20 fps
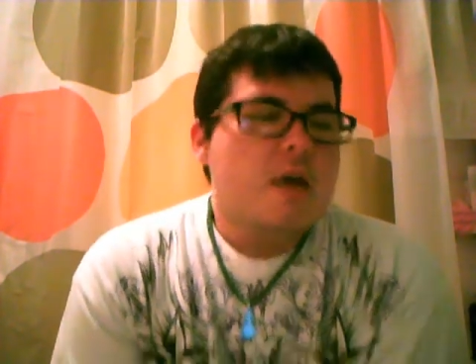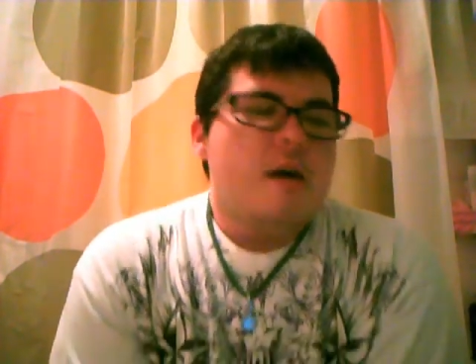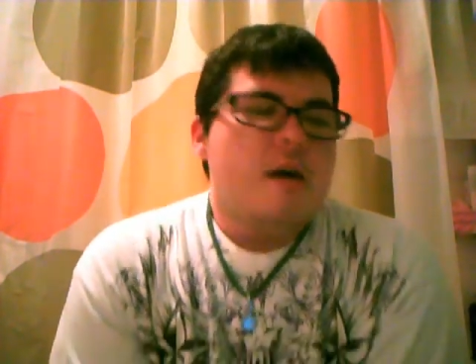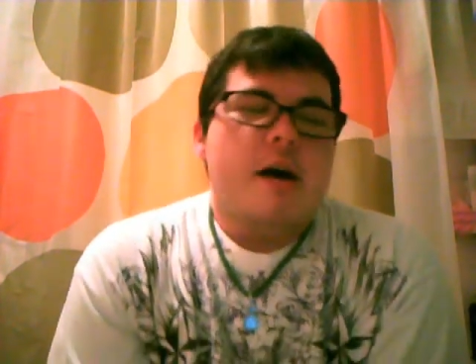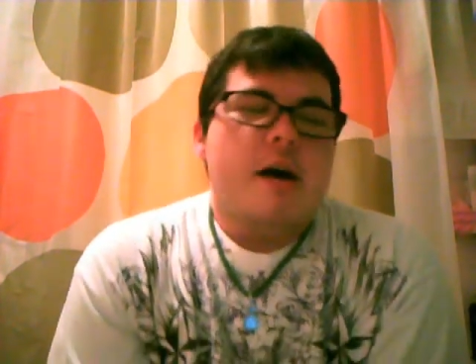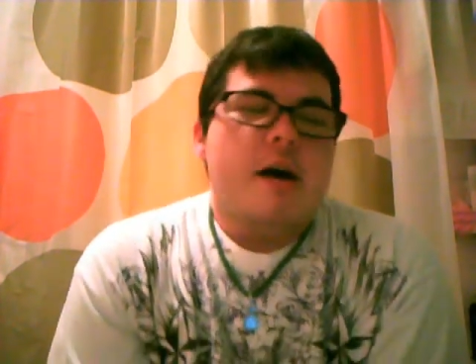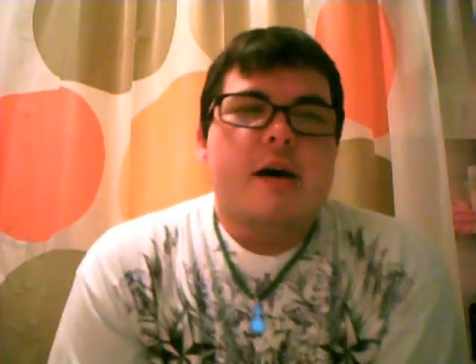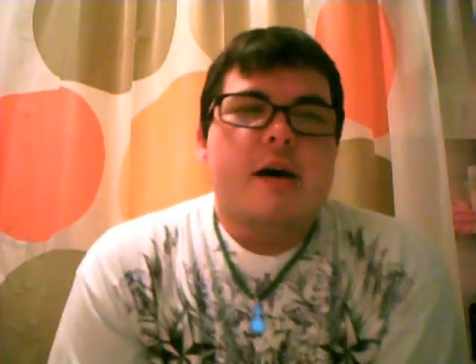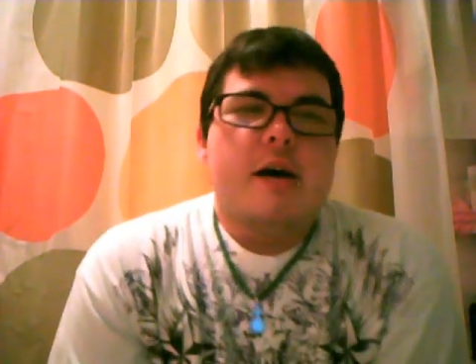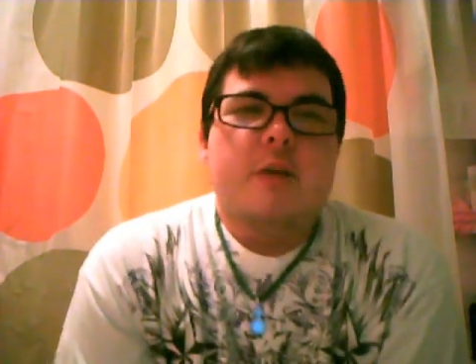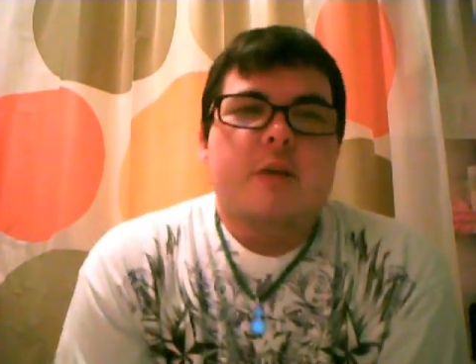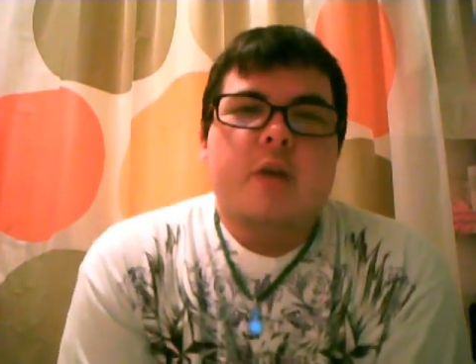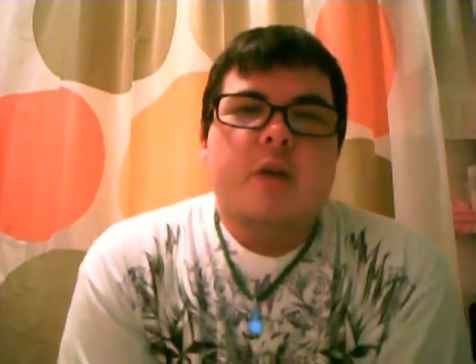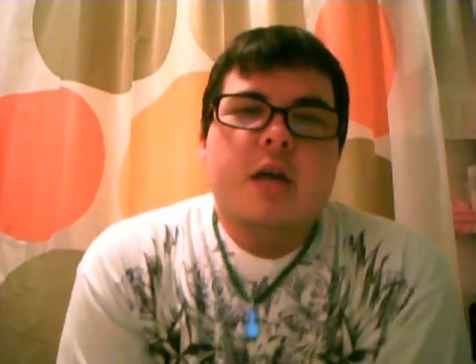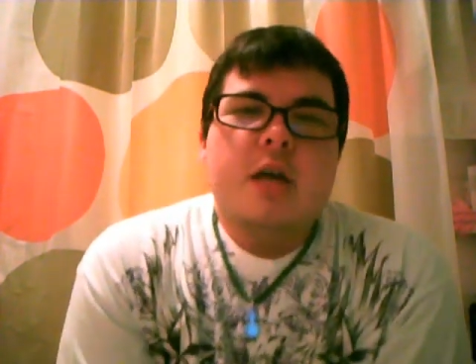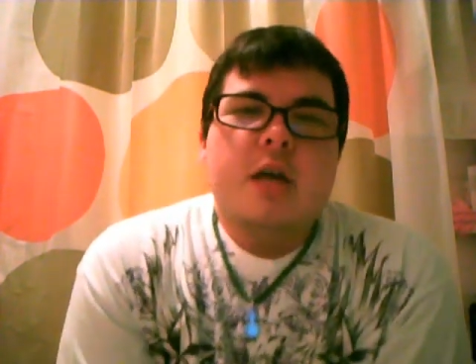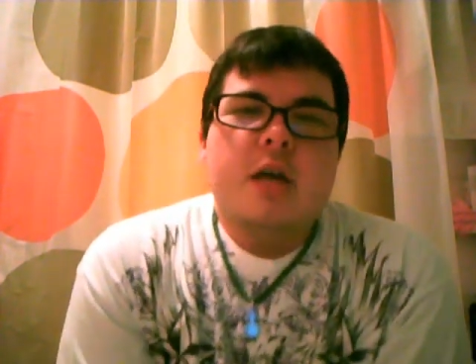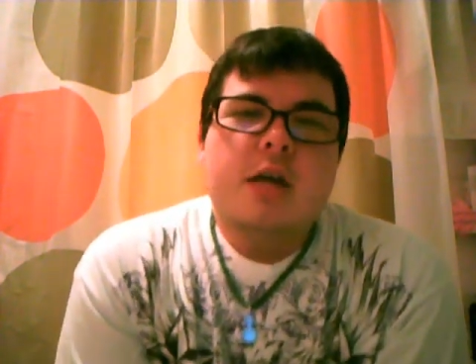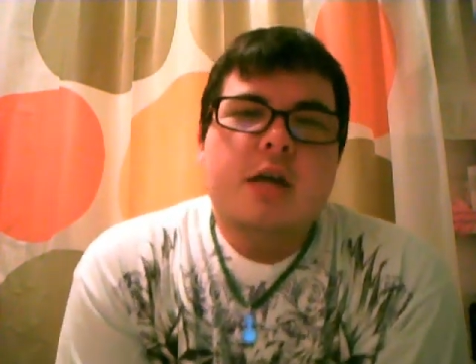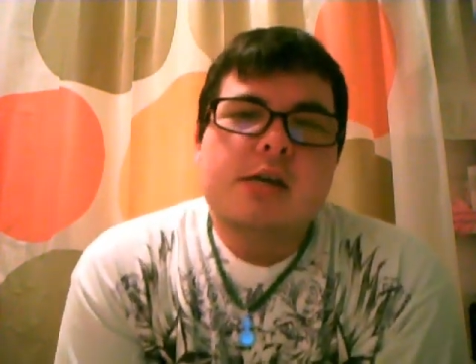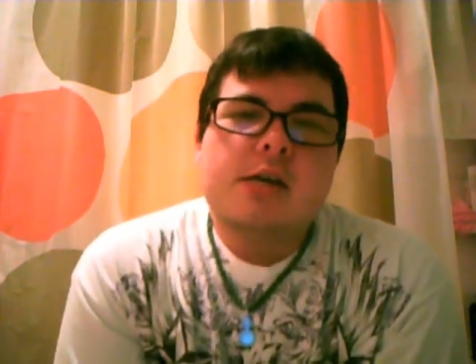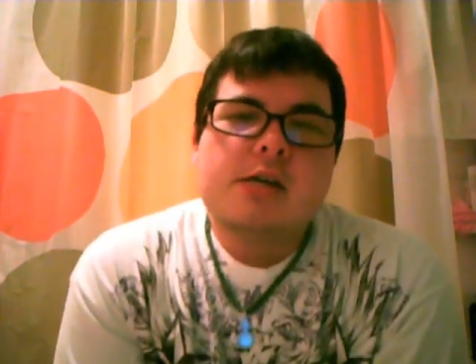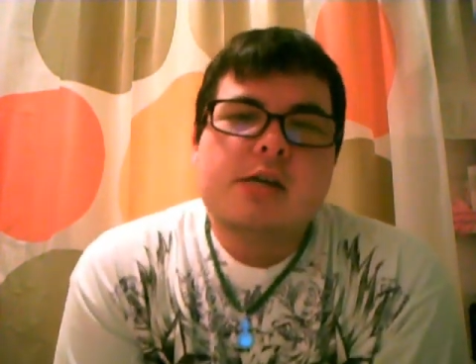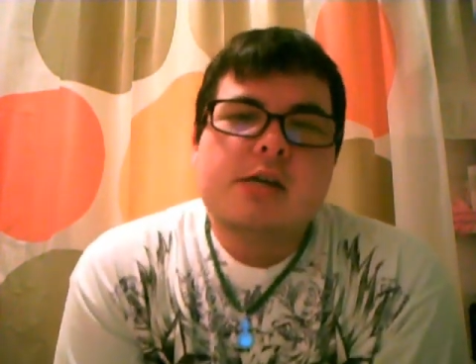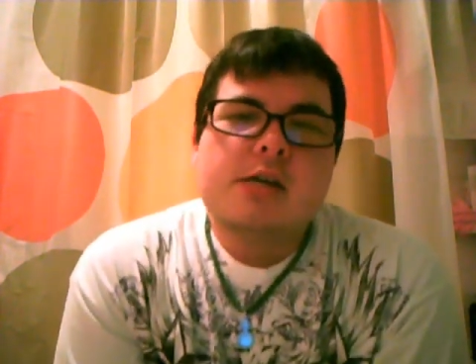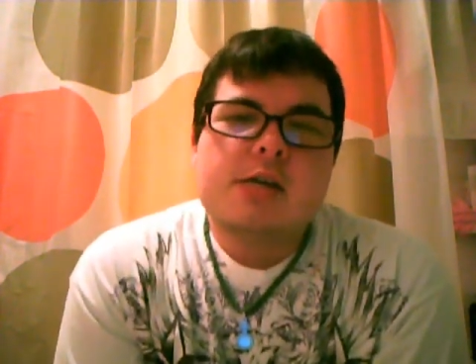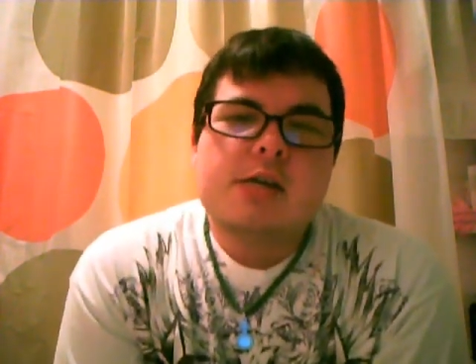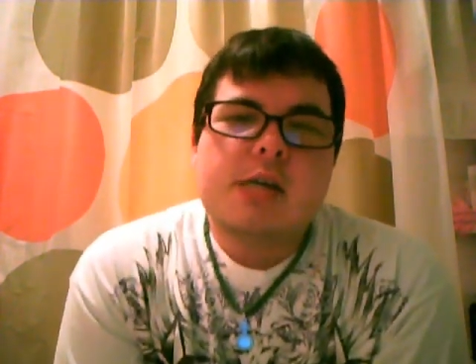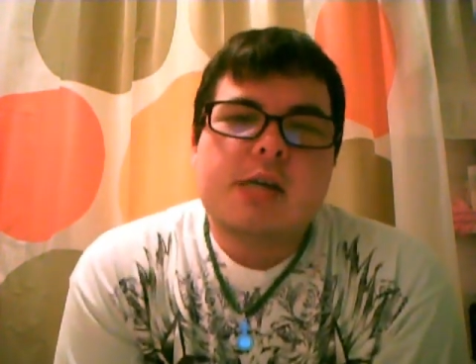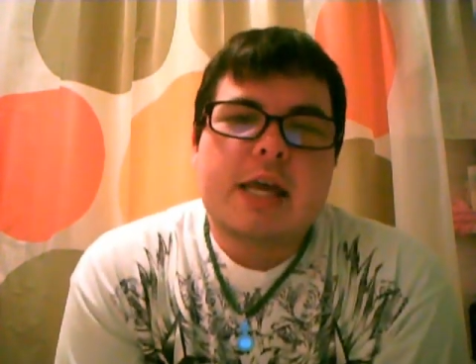Um,
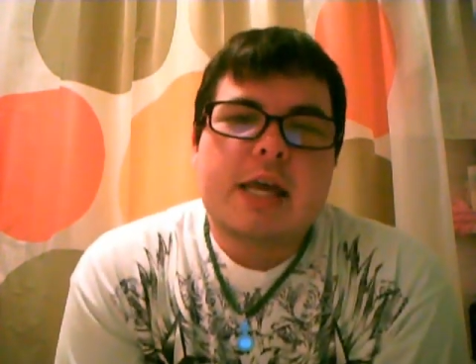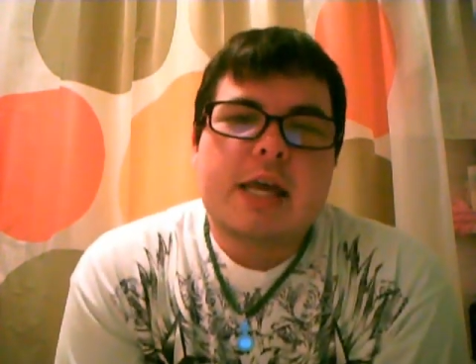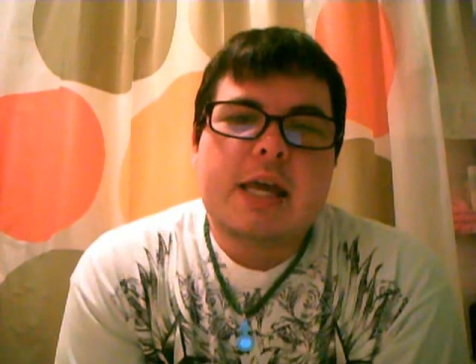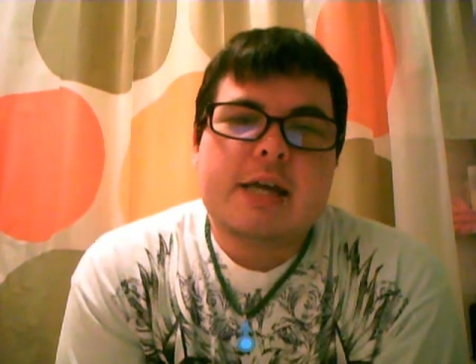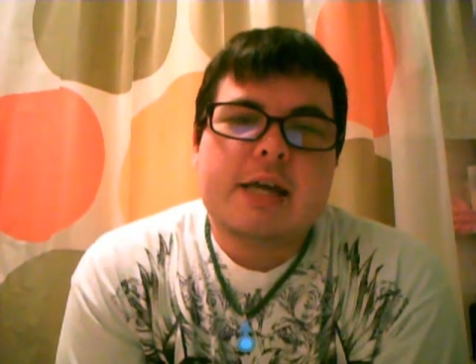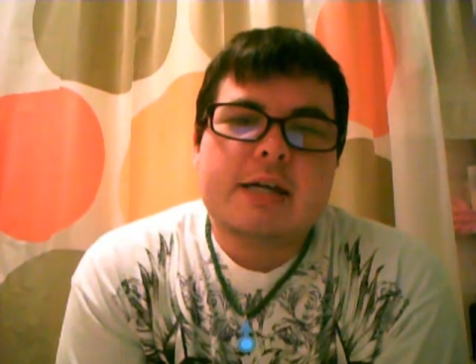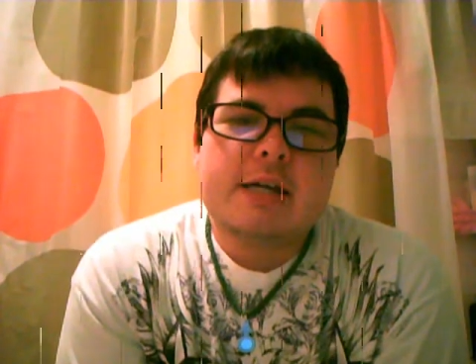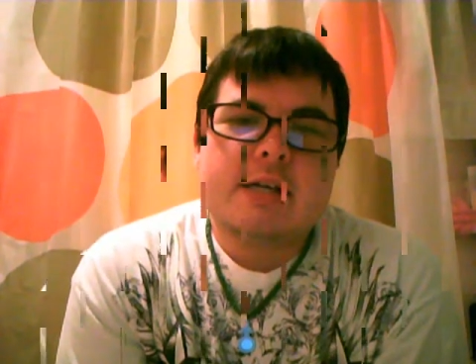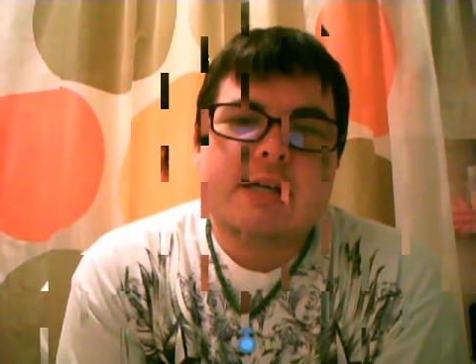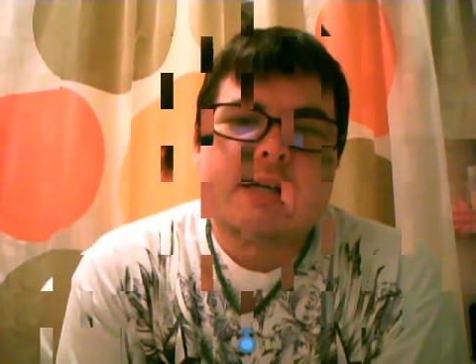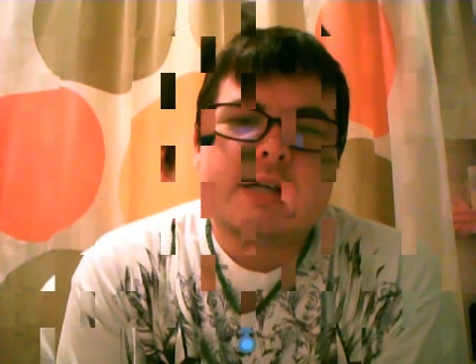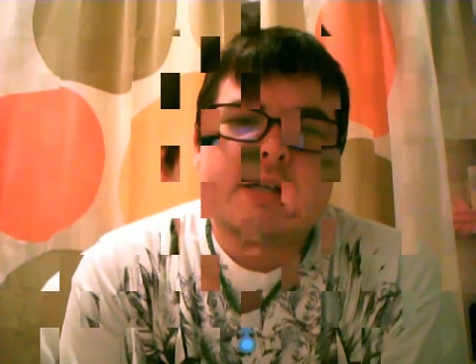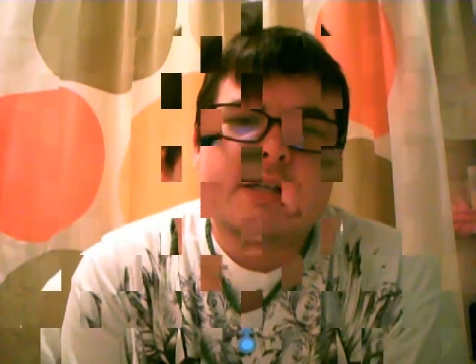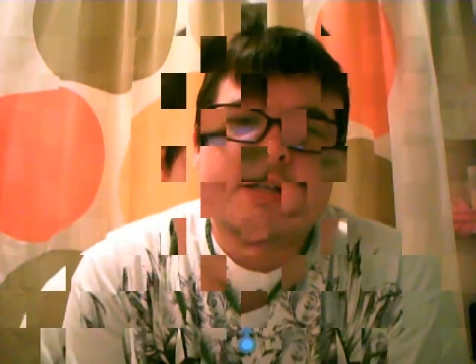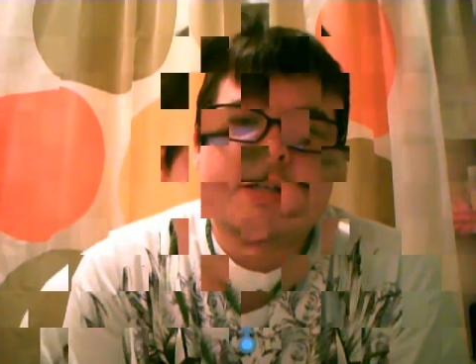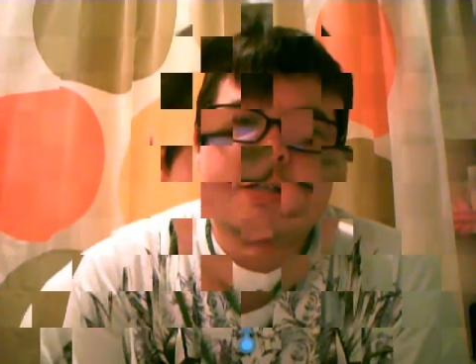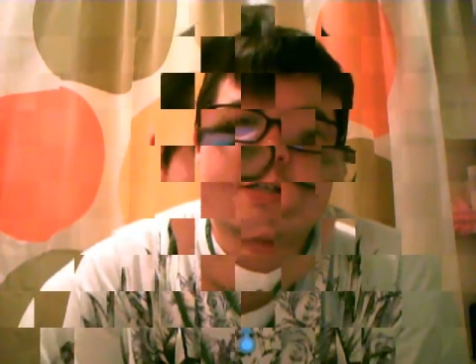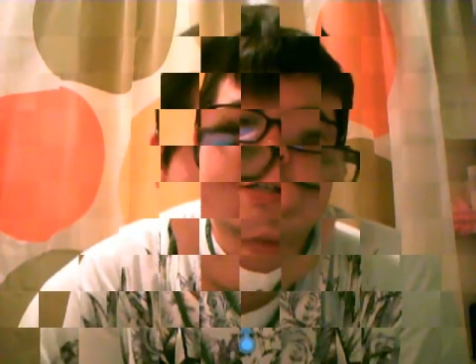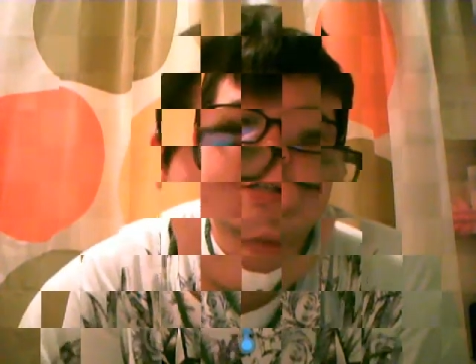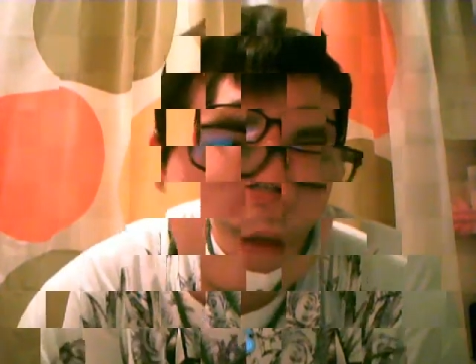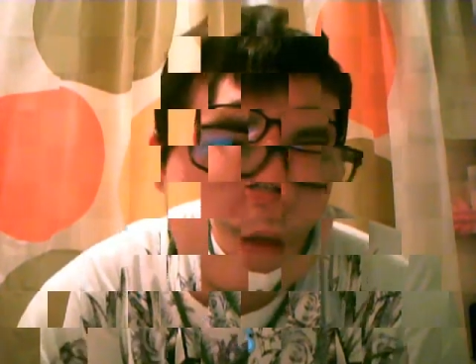and